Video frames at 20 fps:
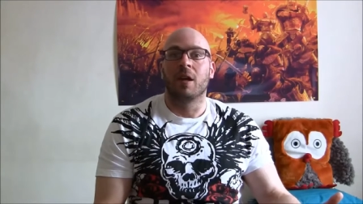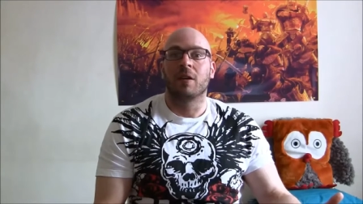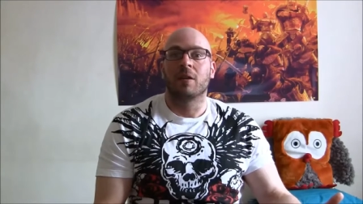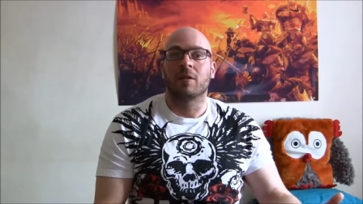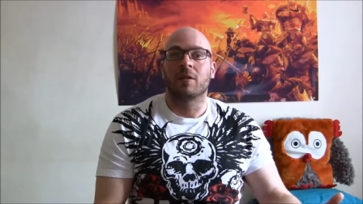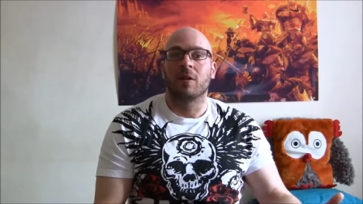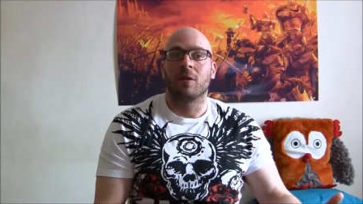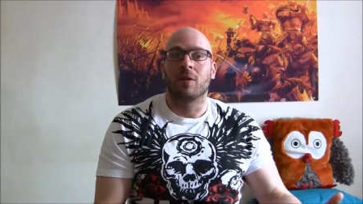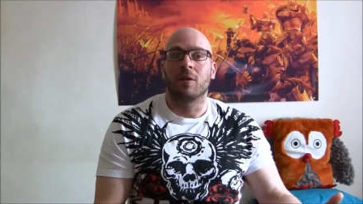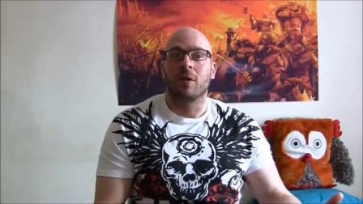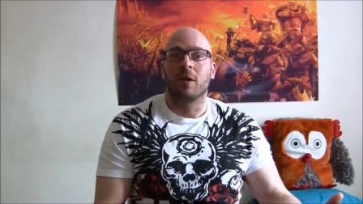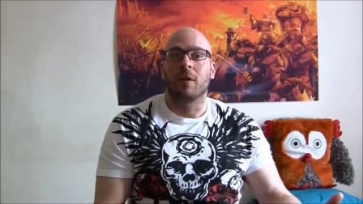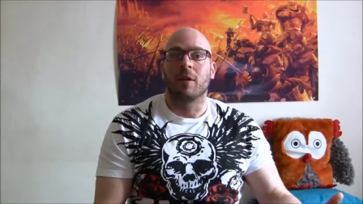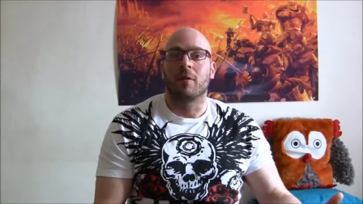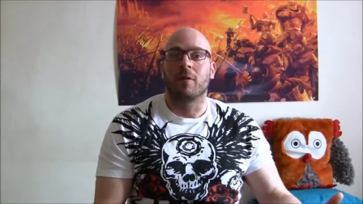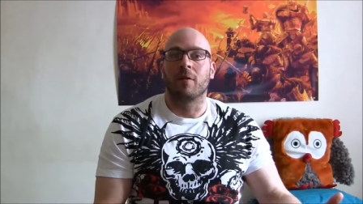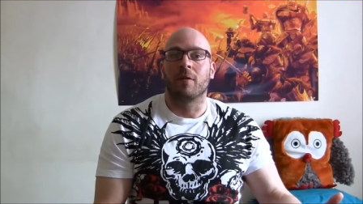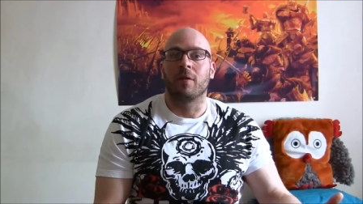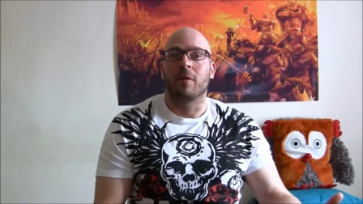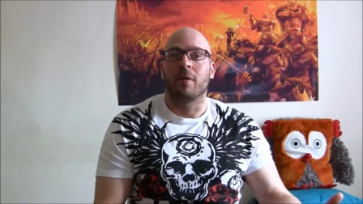So
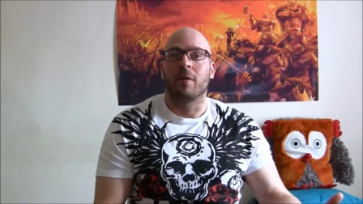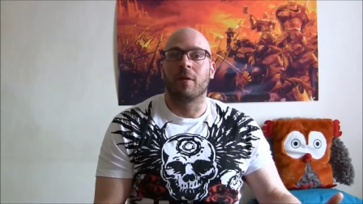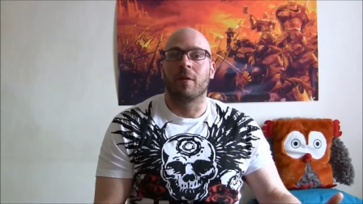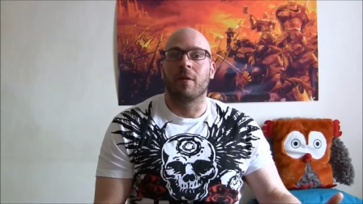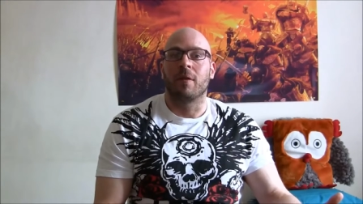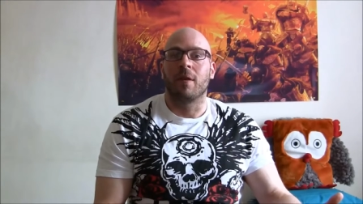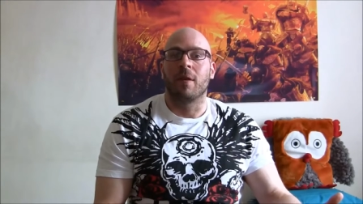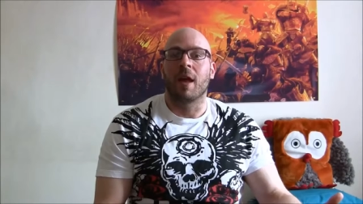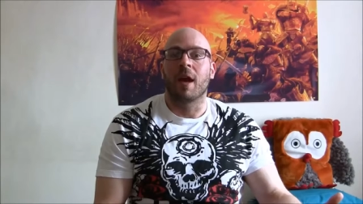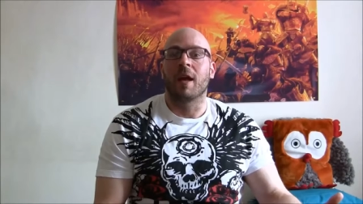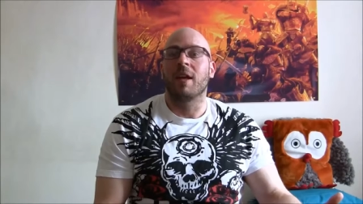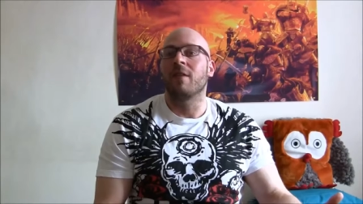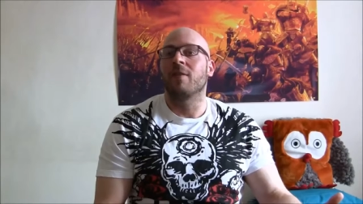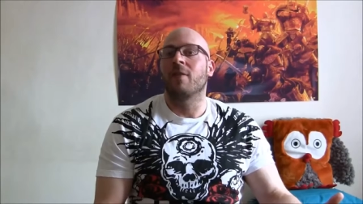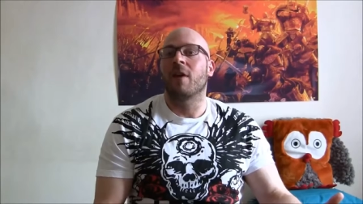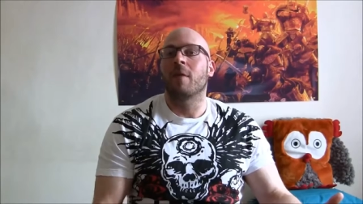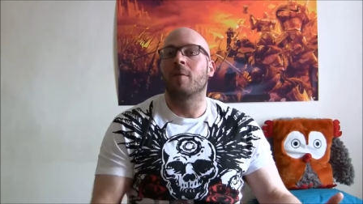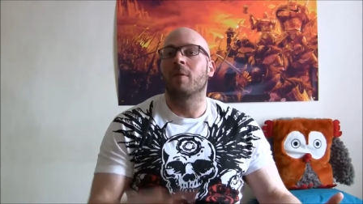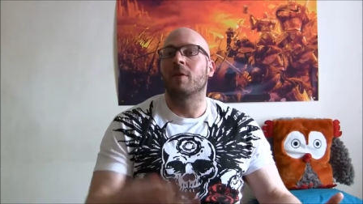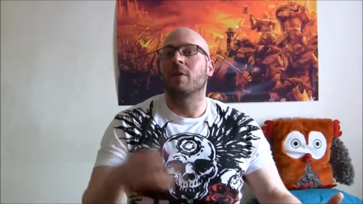if
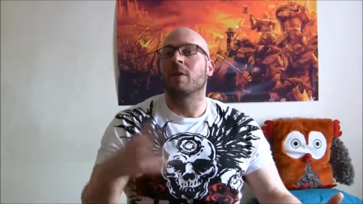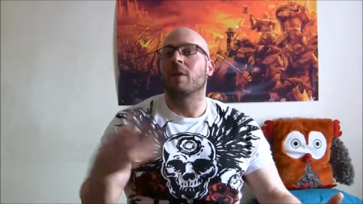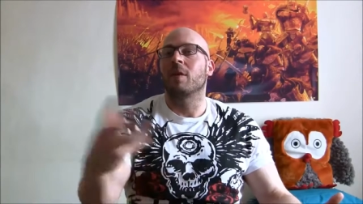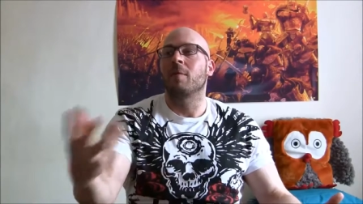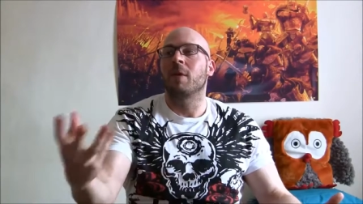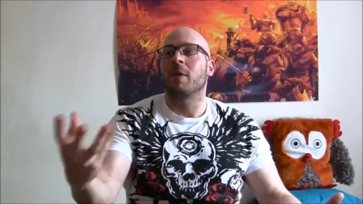95%